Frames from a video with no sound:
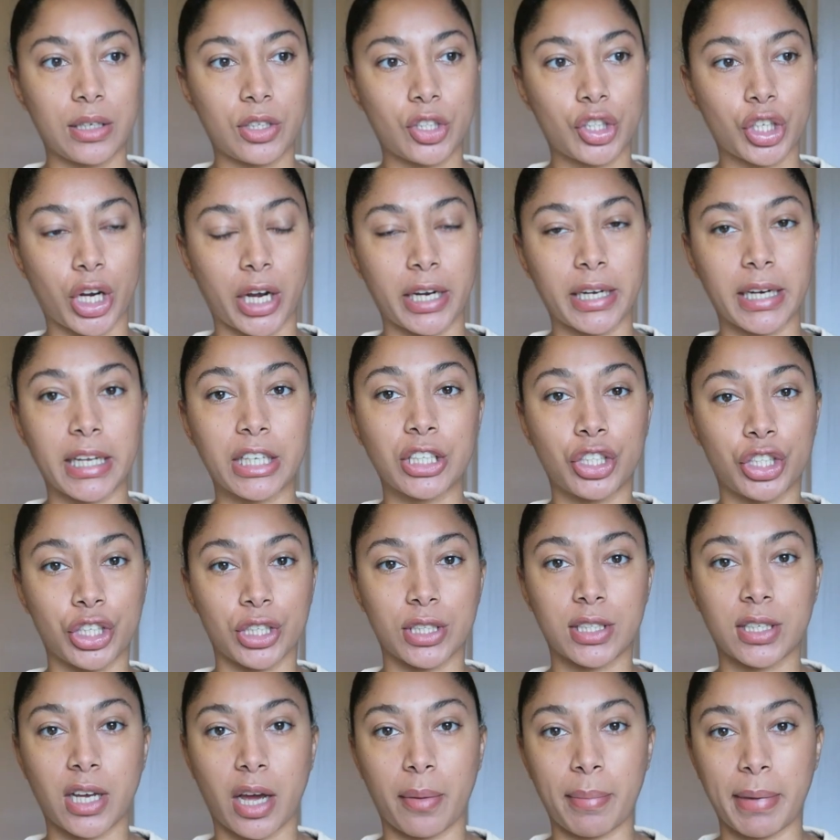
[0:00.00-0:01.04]
China is
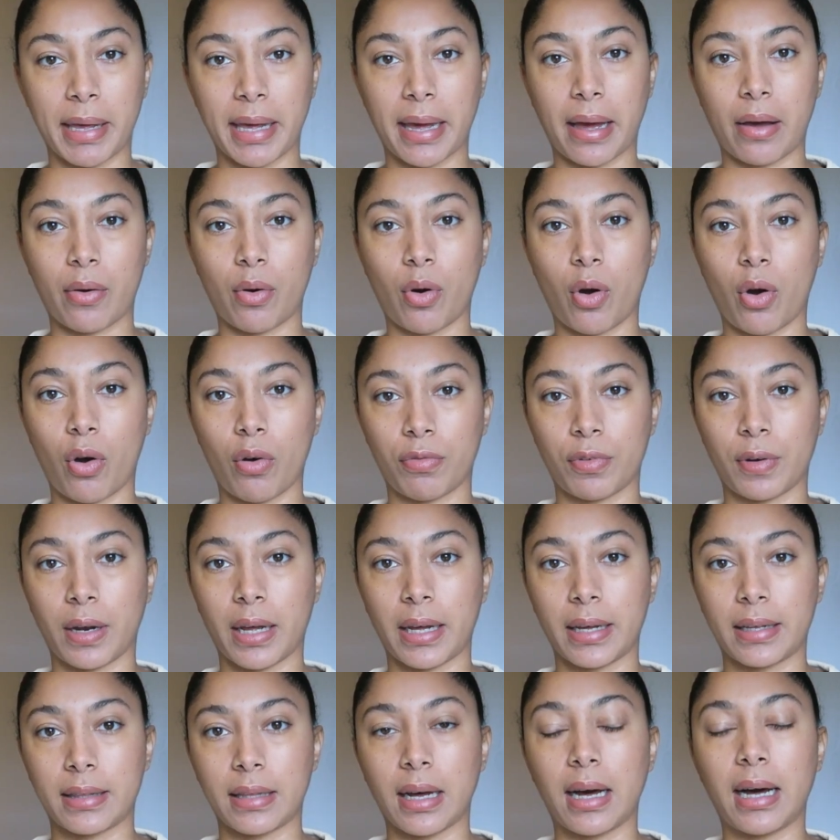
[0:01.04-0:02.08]
just coming out of
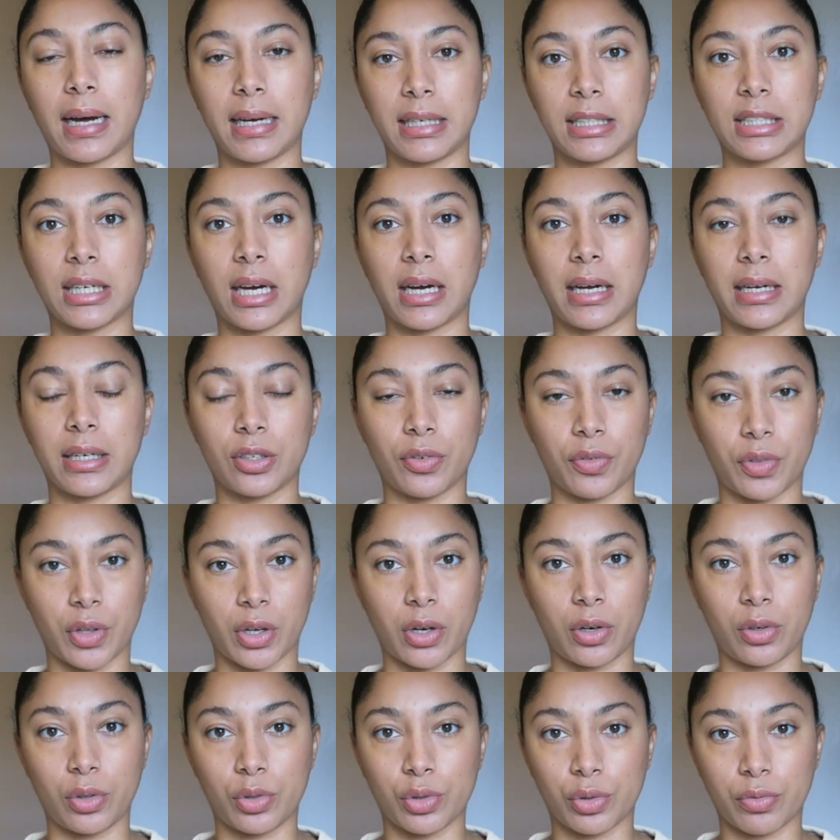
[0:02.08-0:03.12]
like the high tide of the
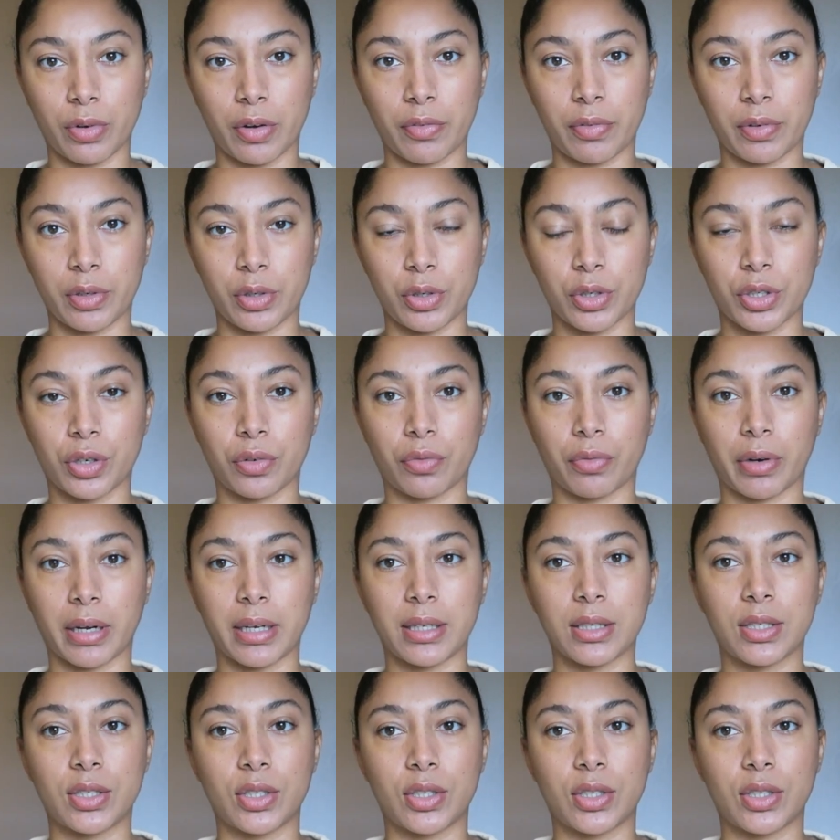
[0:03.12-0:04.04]
Cultural Revolution, right?